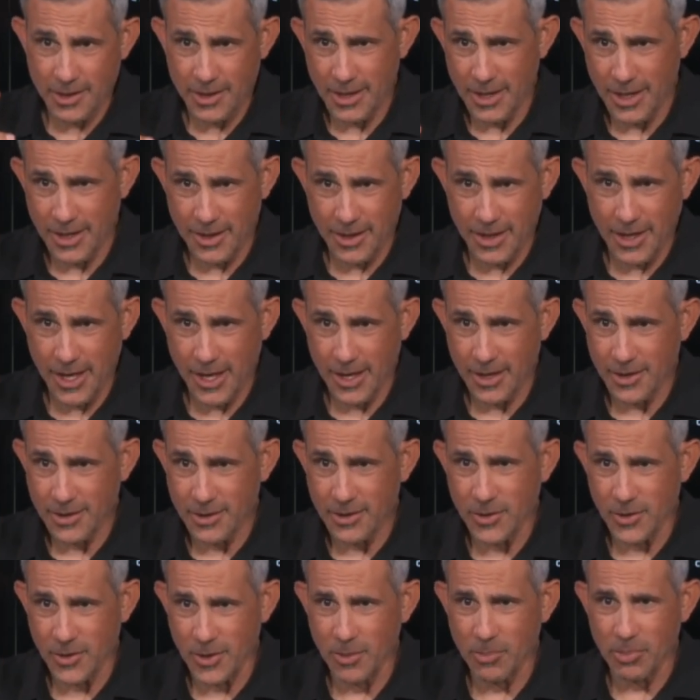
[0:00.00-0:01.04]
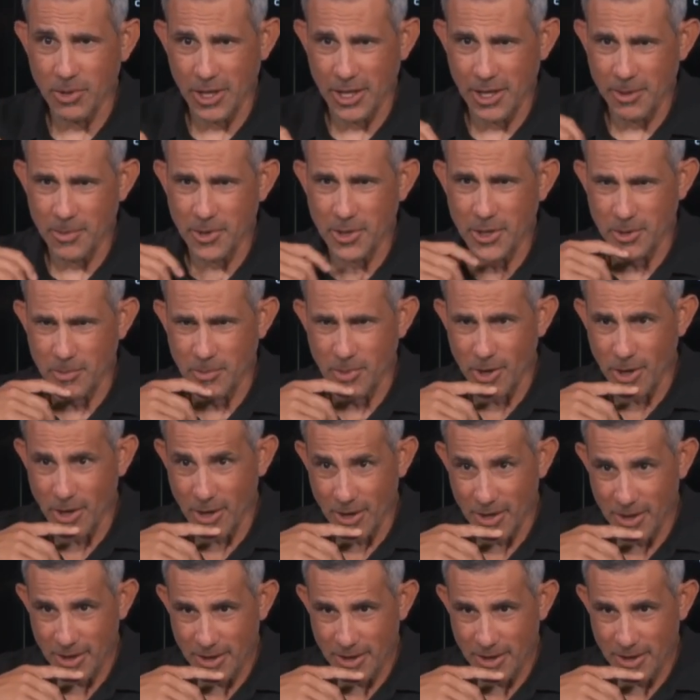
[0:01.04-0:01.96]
and Luna playing him a good ball.